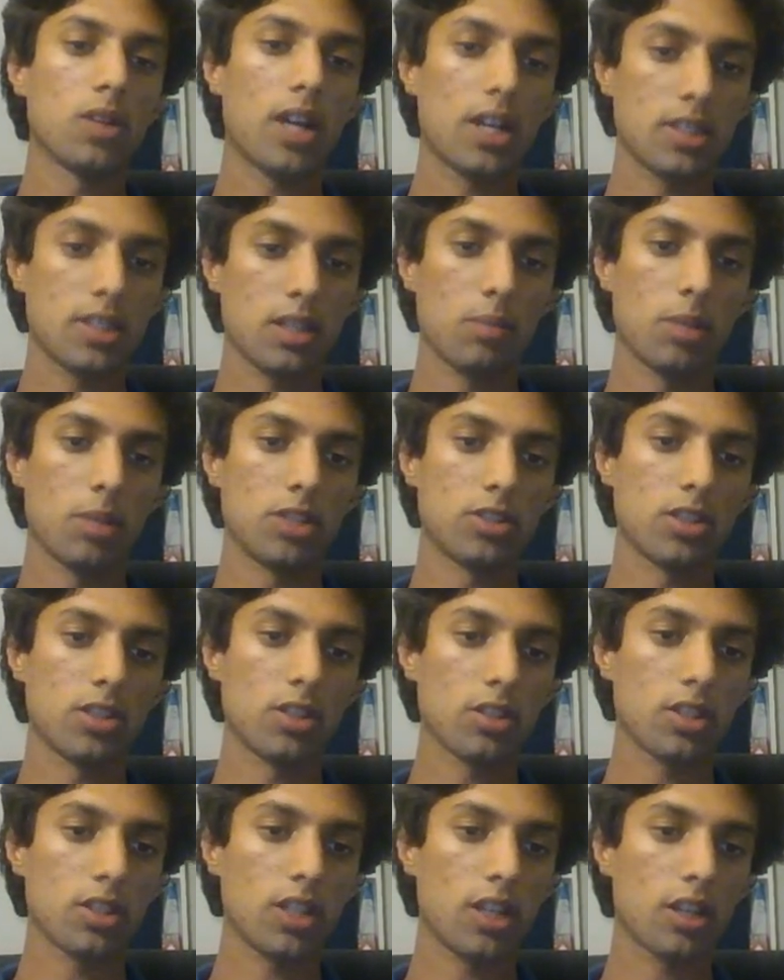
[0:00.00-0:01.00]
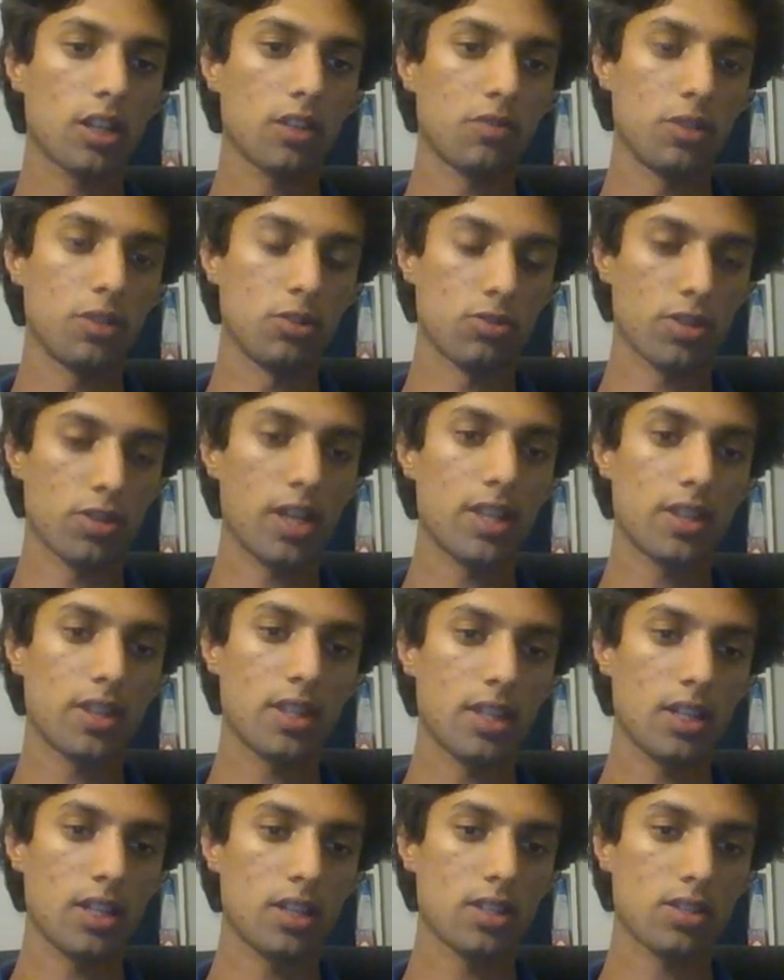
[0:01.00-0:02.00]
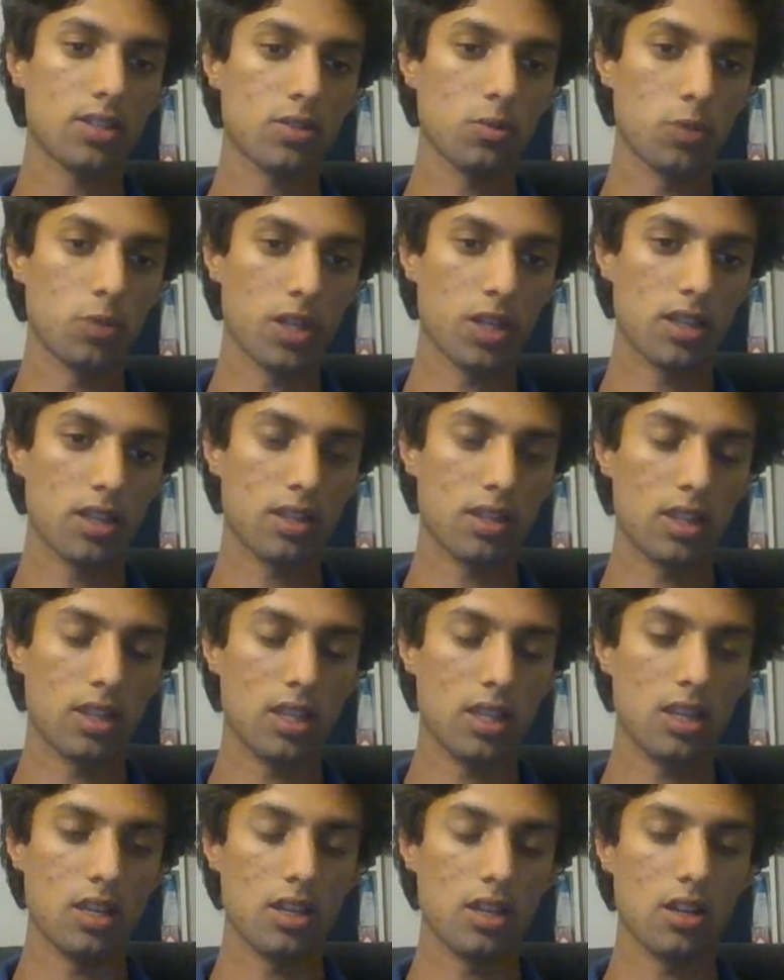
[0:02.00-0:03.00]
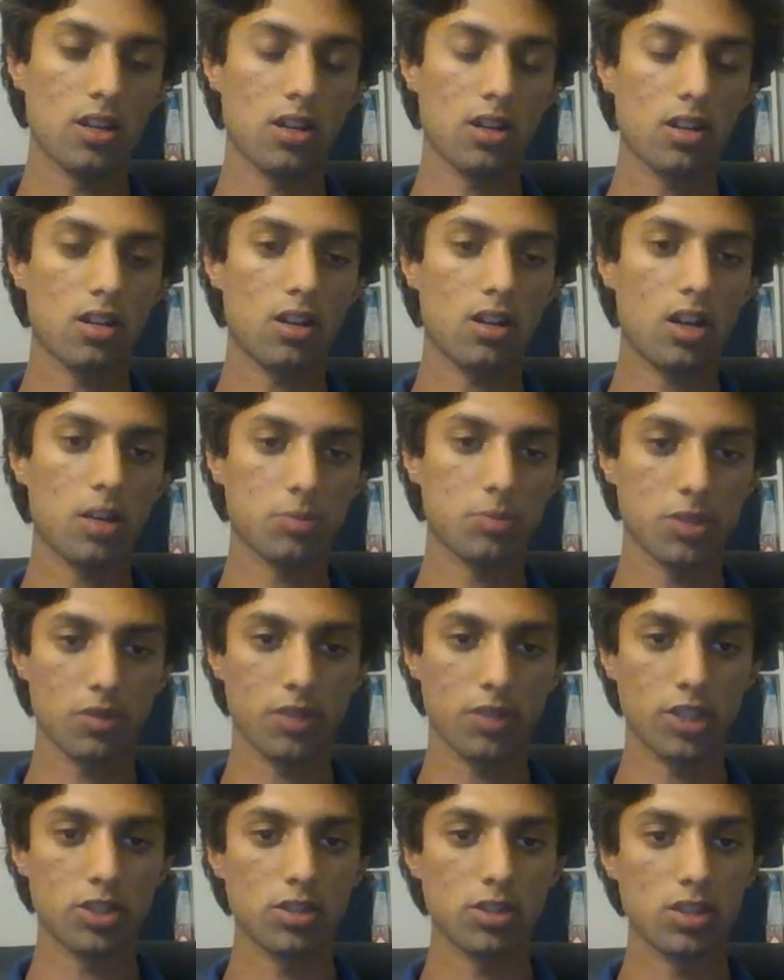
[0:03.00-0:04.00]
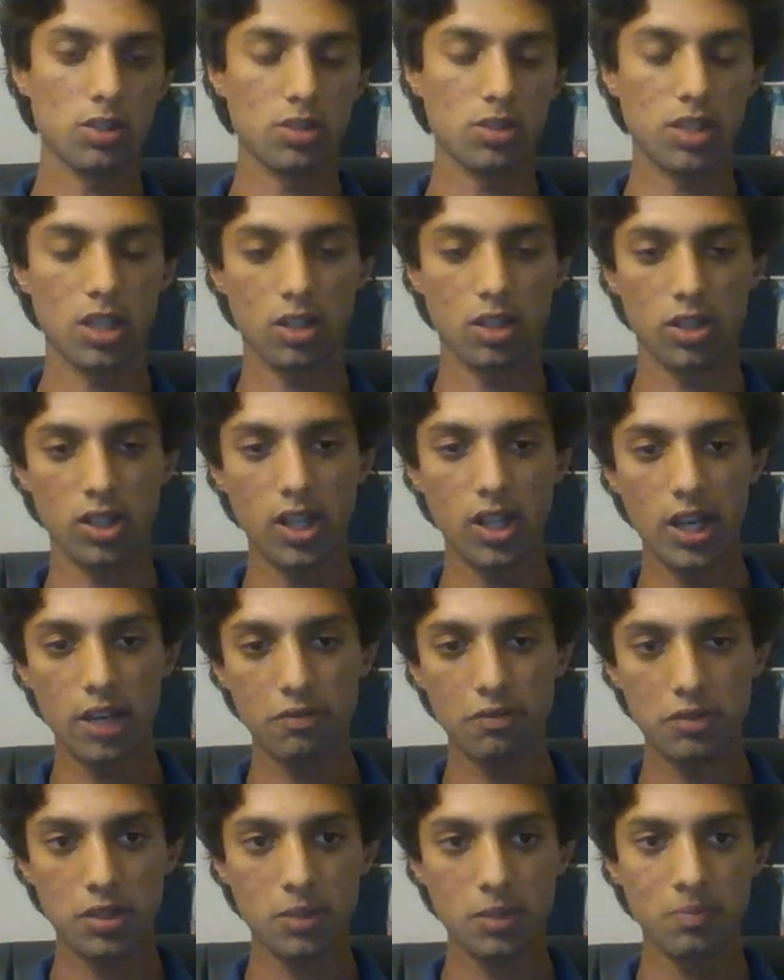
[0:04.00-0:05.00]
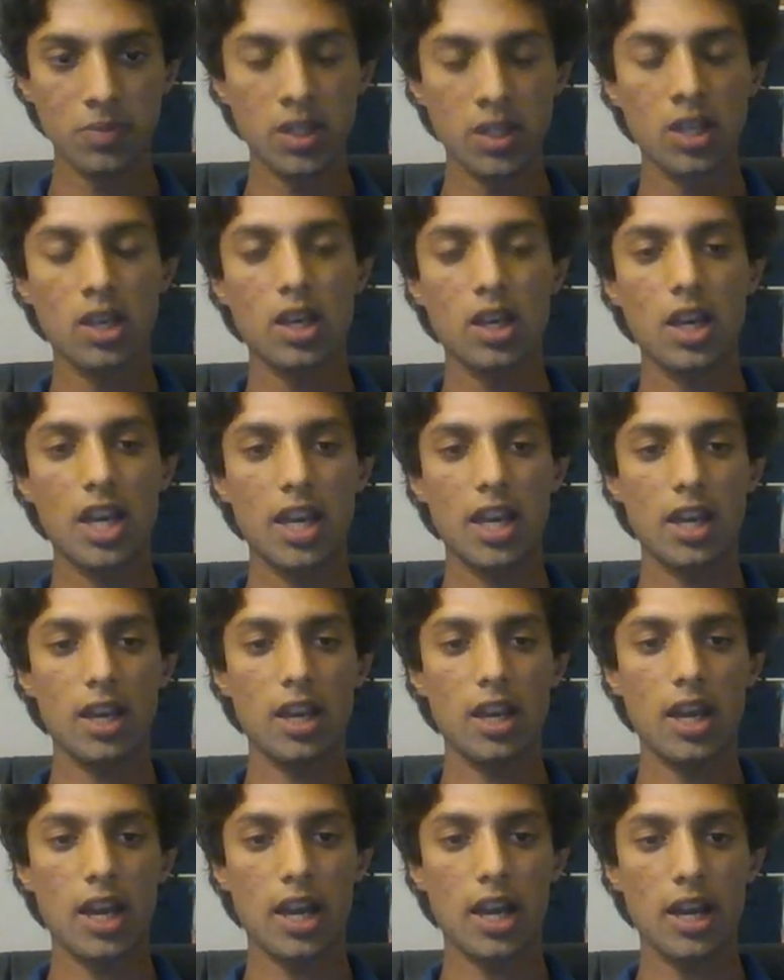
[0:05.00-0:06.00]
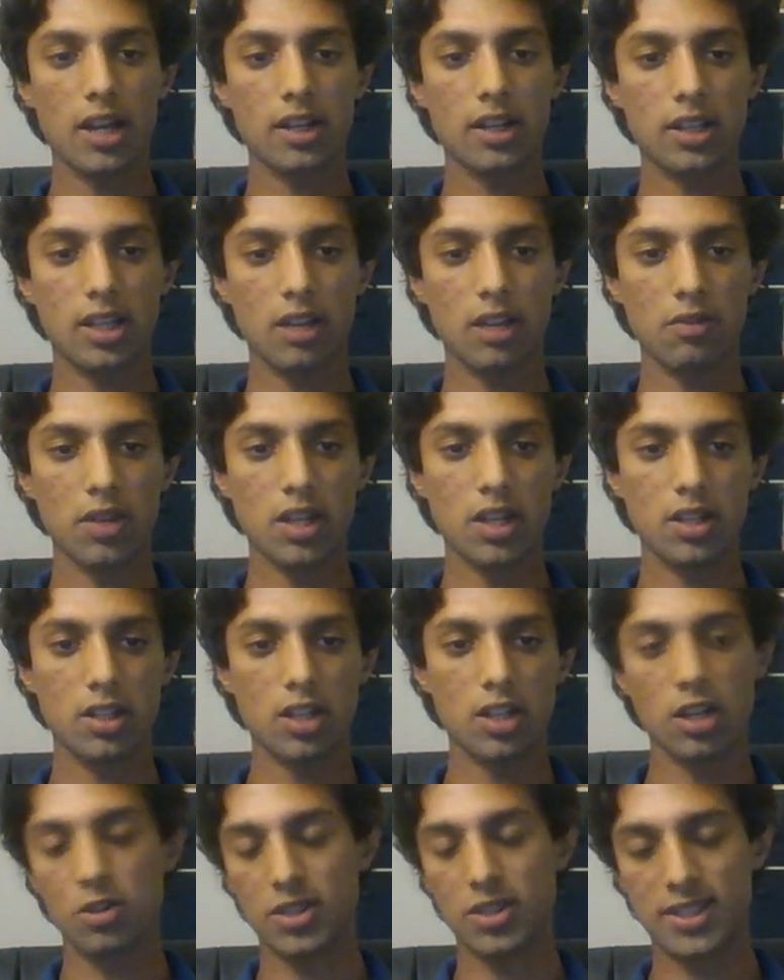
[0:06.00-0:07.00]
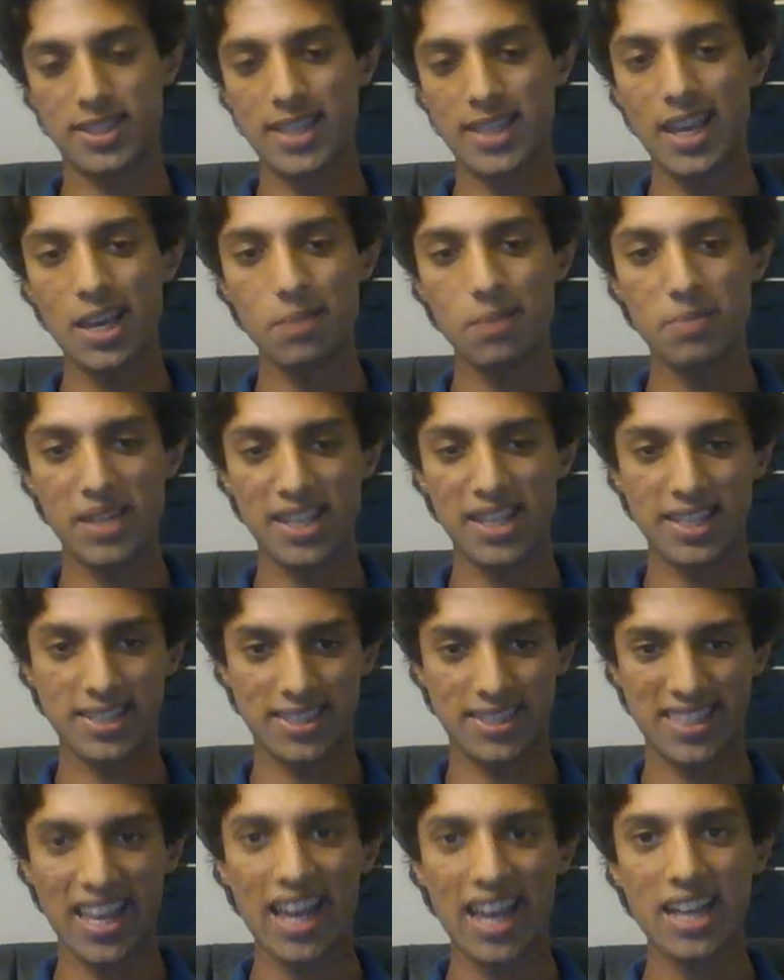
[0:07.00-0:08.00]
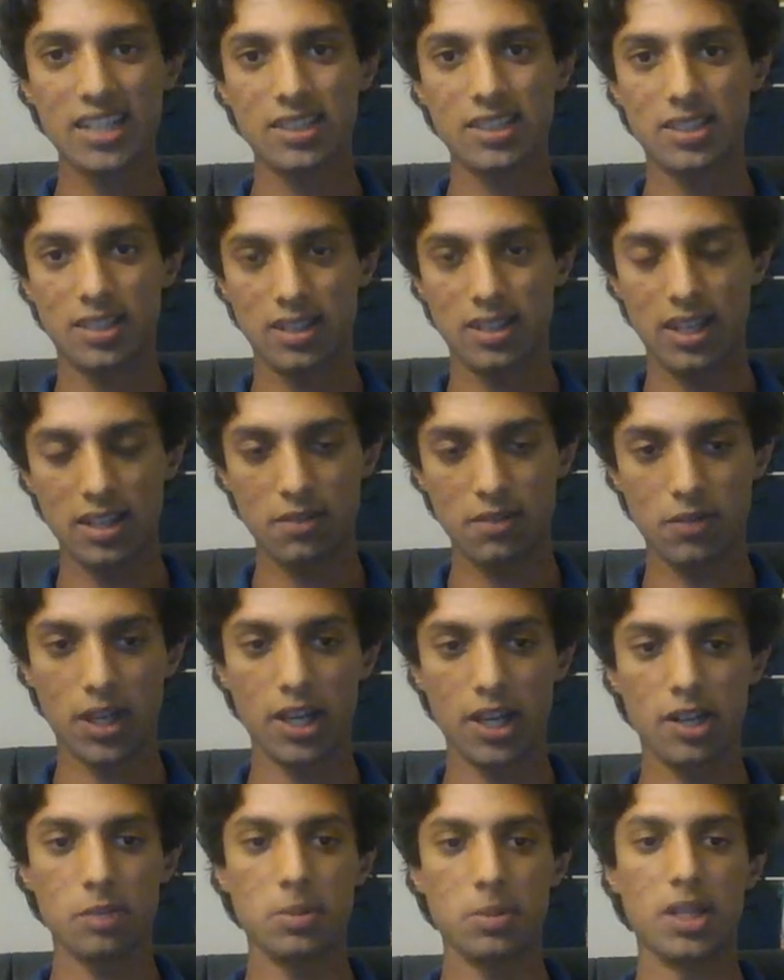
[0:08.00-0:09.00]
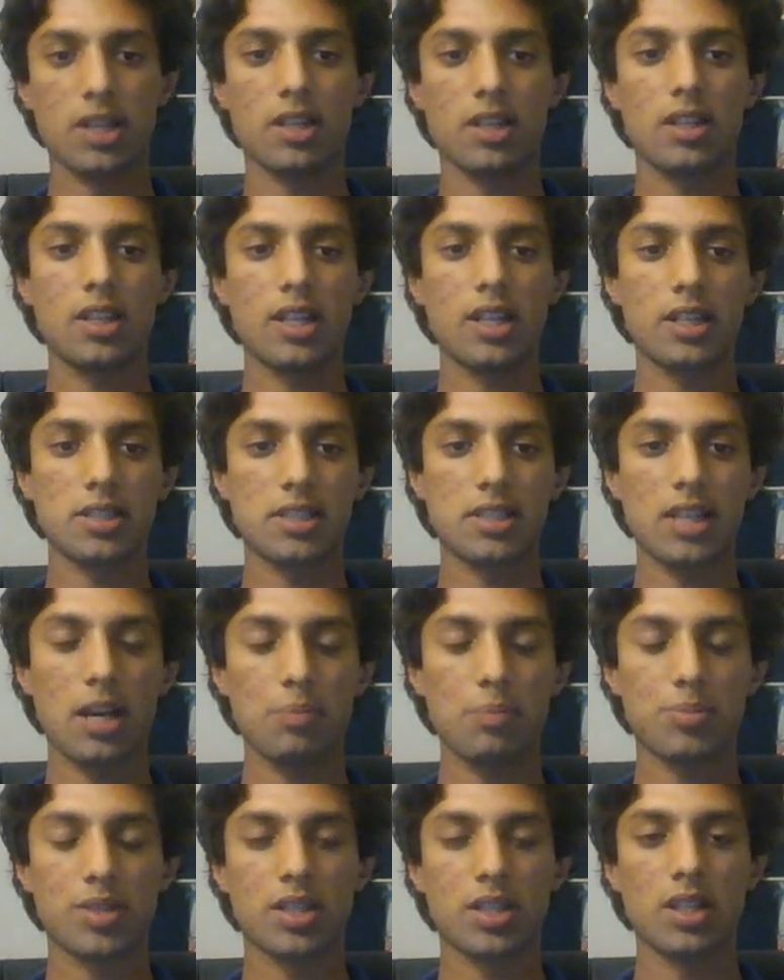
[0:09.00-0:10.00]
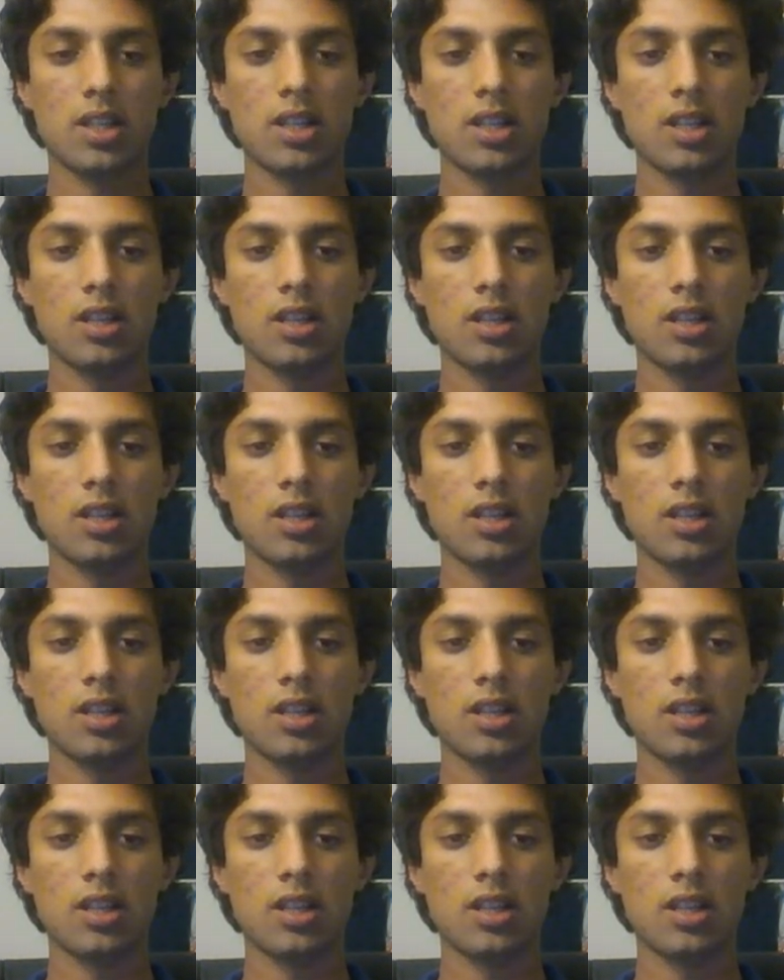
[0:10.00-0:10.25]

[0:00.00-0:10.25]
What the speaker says: As I mentioned earlier, if you train this with the observations you see on the left and give it, the same exact environment, except